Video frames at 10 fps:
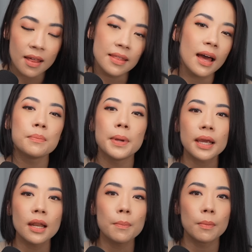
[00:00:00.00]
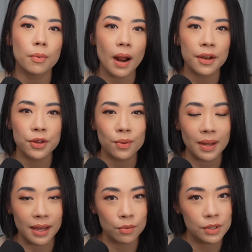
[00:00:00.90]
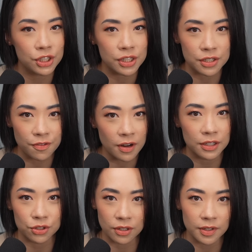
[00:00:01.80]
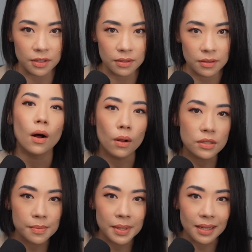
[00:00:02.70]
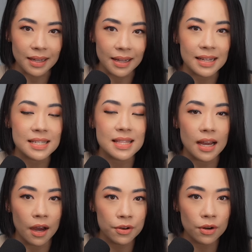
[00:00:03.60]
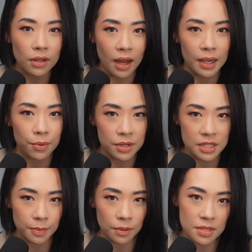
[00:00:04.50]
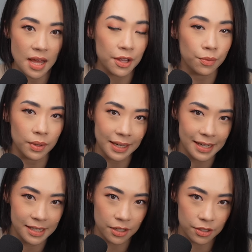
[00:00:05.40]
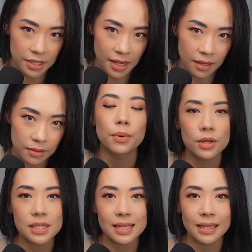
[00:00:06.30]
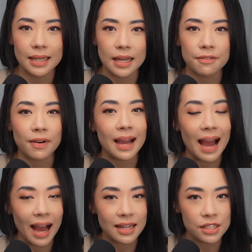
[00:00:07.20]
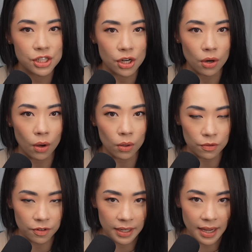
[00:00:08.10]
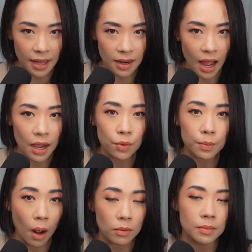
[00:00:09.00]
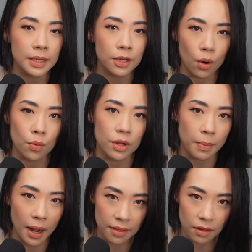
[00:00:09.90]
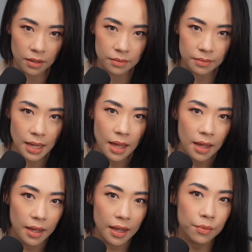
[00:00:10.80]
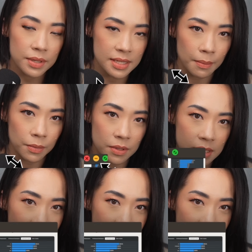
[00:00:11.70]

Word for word: then picking up a brand new language is fairly trivial. Ultimately, it's the underlying principles that you really need to understand. Personally, if I had to start all over again, I would probably go with Python. It resembles